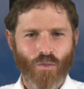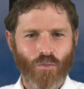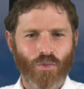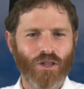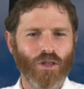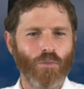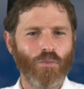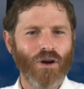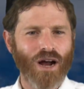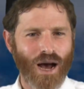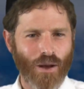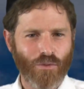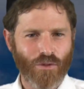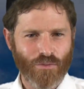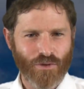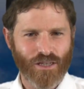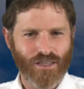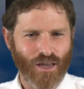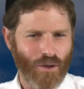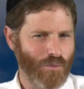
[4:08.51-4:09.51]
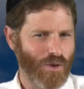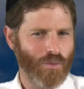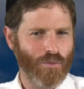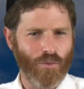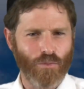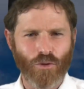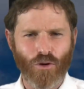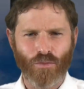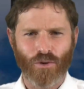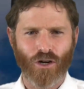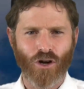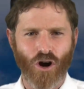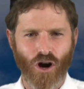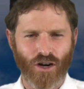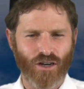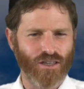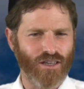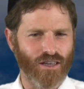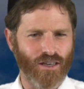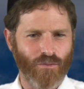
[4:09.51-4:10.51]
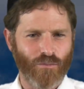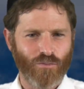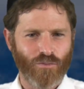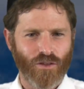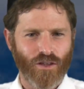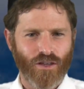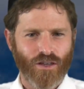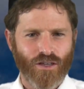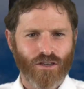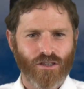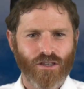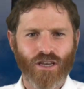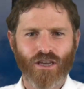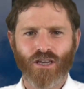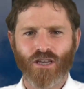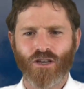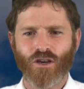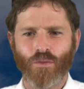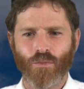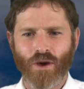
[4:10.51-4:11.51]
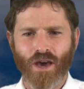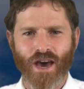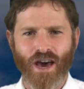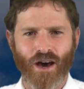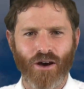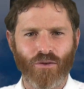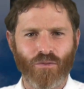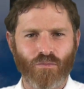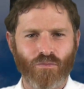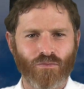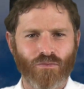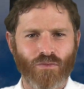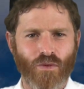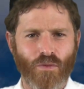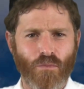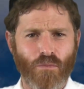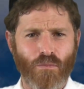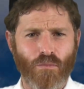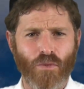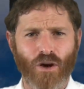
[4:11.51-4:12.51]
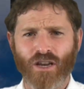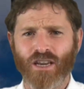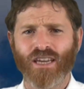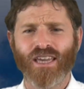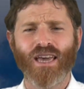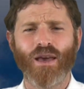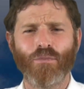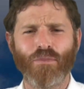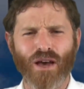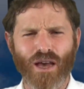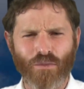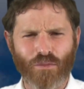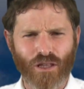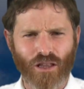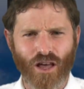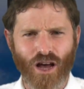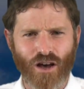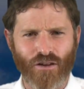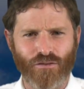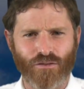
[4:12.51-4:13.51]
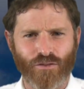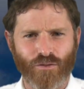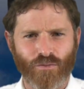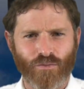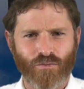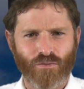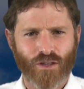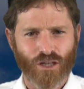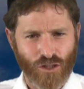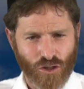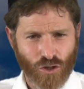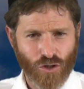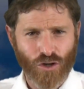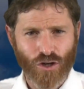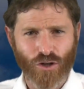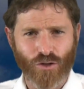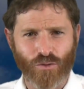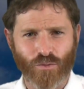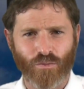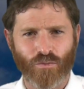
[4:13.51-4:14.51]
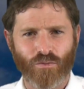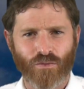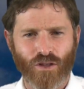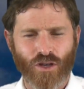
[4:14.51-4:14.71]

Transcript: But the problem is, I remember Paul McCartney singing about money can't buy me love. It's true.